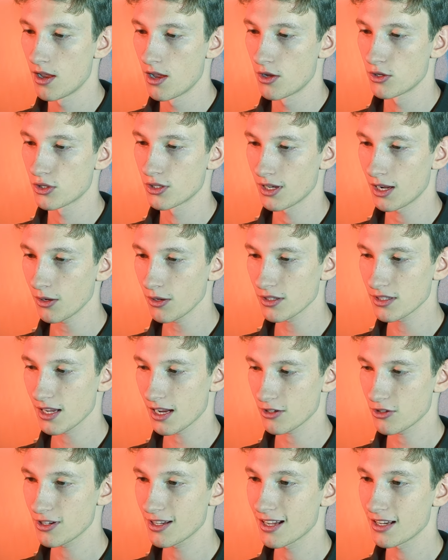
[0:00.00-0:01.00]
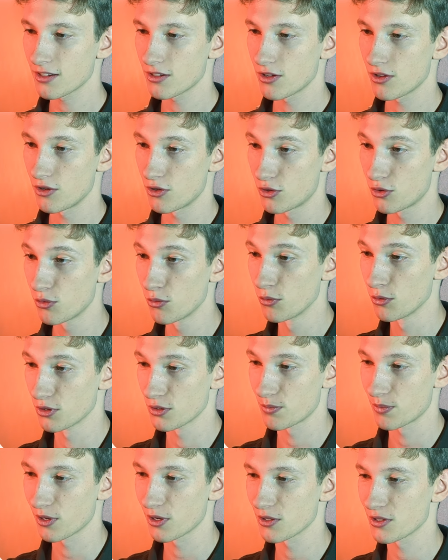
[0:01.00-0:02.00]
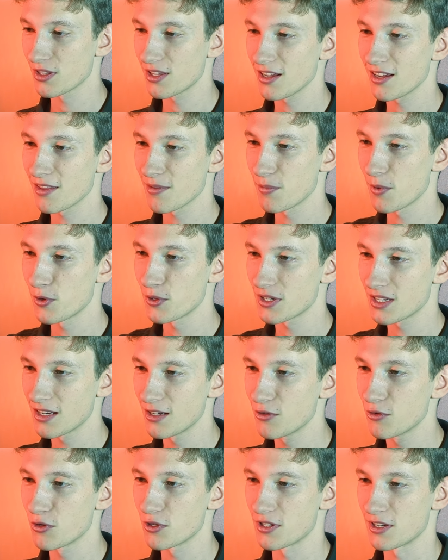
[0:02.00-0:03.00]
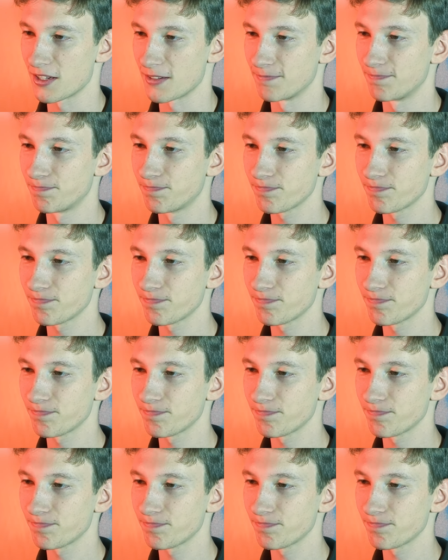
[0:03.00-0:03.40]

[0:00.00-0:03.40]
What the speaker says: So now let's actually get to the tools, because they are the most interesting.